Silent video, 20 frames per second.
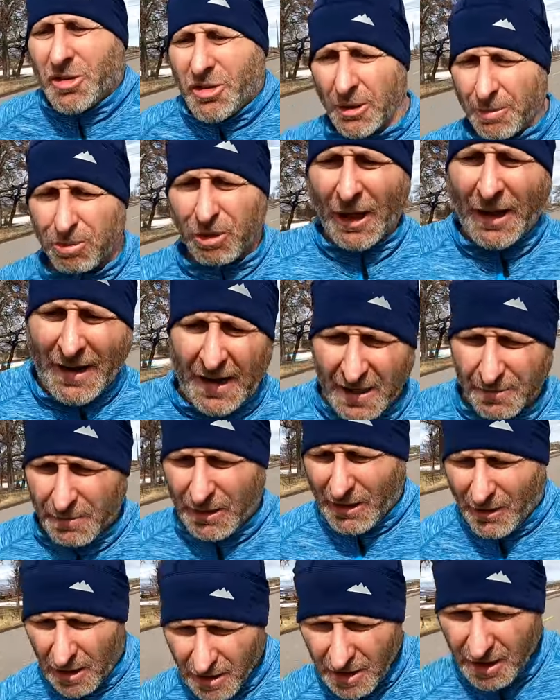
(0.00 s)
So I planned out a
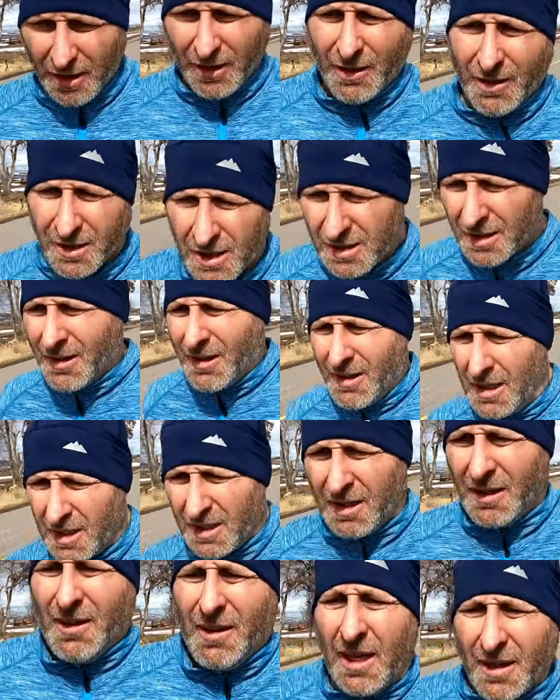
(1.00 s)
meal,
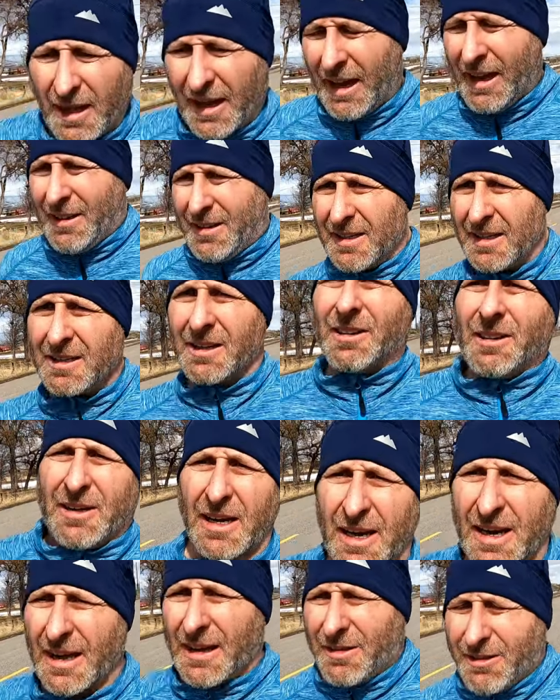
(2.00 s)

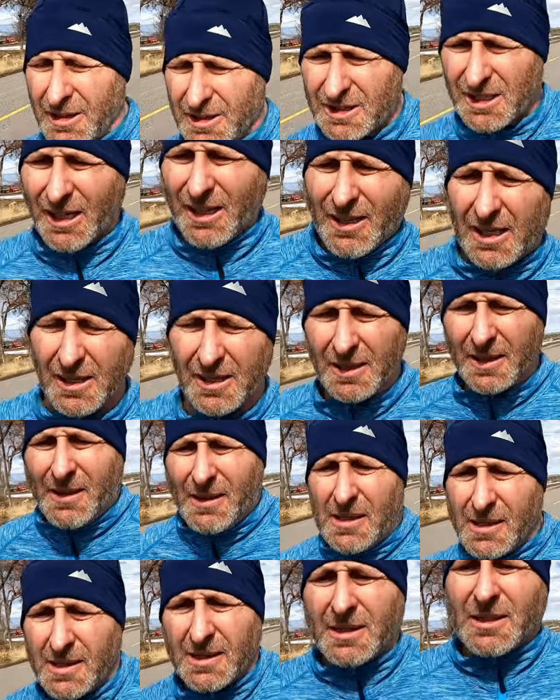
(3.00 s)
1,800 calories,
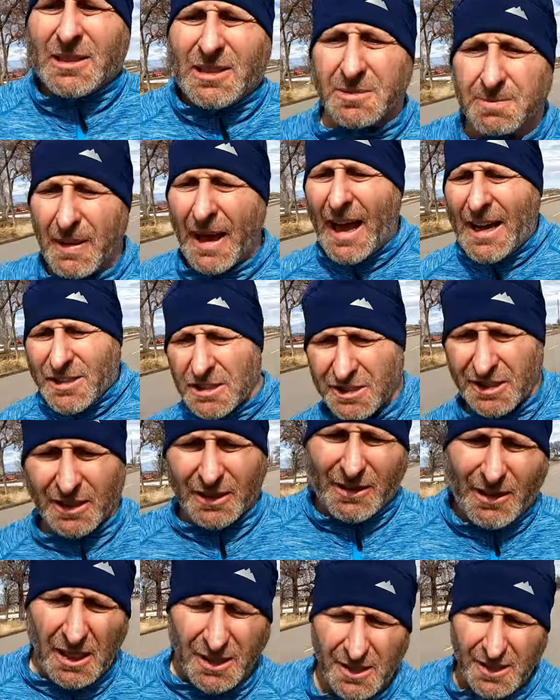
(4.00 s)
smashed
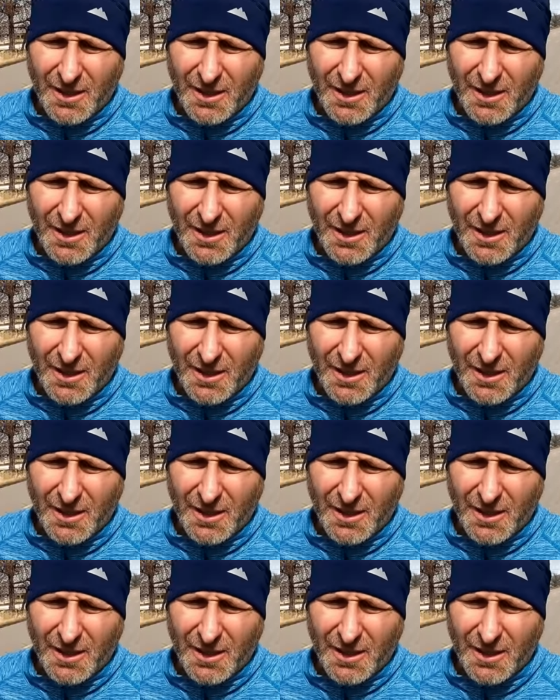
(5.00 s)
it.